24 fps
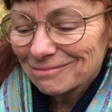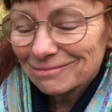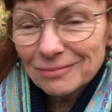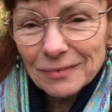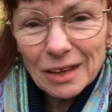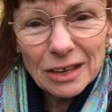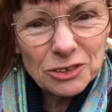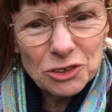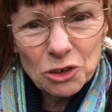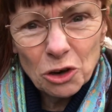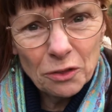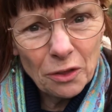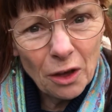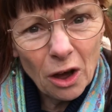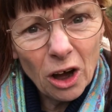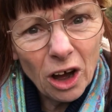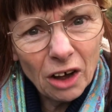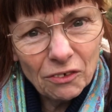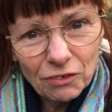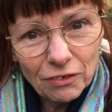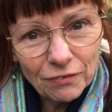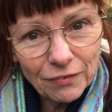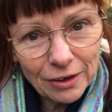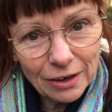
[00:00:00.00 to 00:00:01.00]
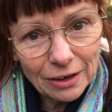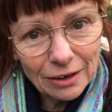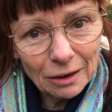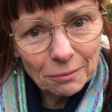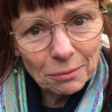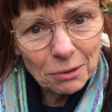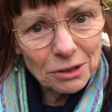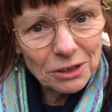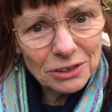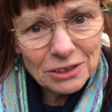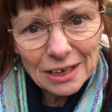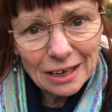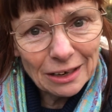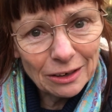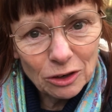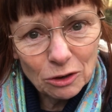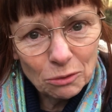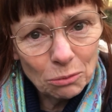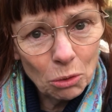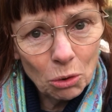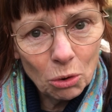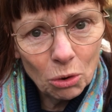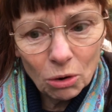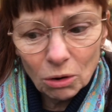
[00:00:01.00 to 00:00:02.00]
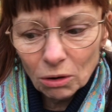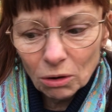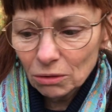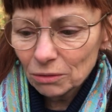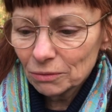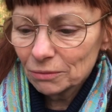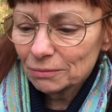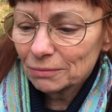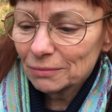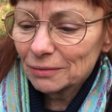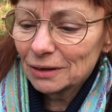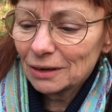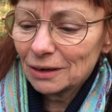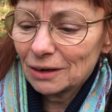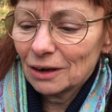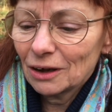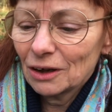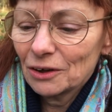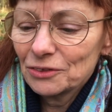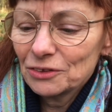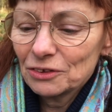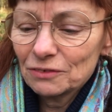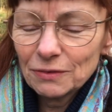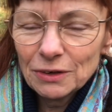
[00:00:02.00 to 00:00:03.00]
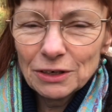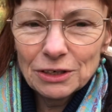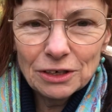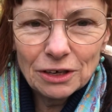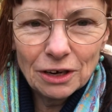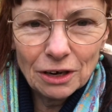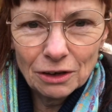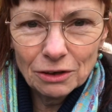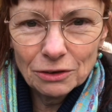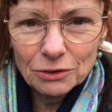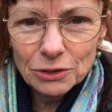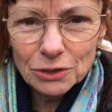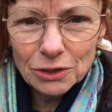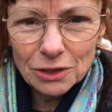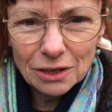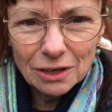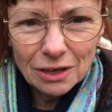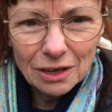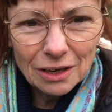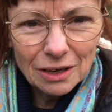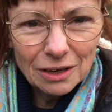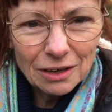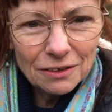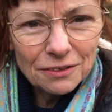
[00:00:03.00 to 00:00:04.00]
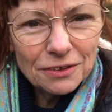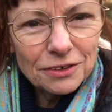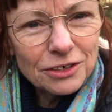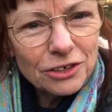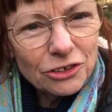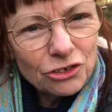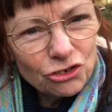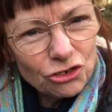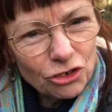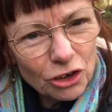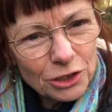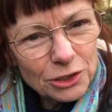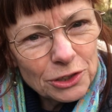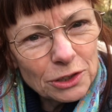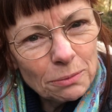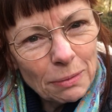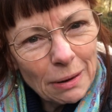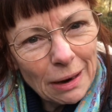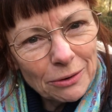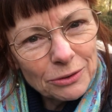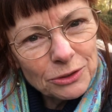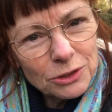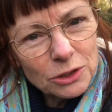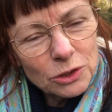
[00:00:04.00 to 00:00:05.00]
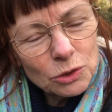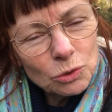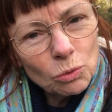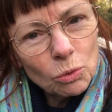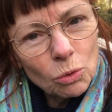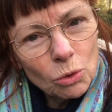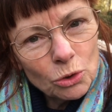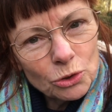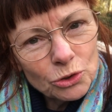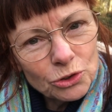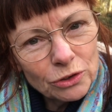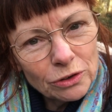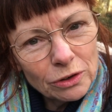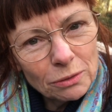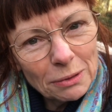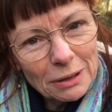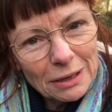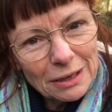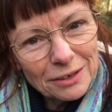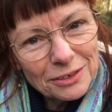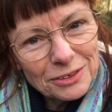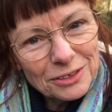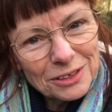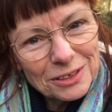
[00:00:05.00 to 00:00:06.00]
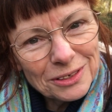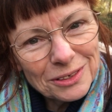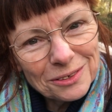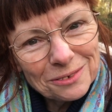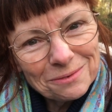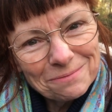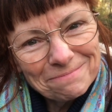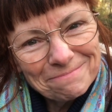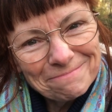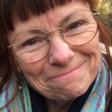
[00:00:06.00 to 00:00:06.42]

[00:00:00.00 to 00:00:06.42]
That's not the half of it. I'm going to tell you more in other videos. This is just about its water abilities.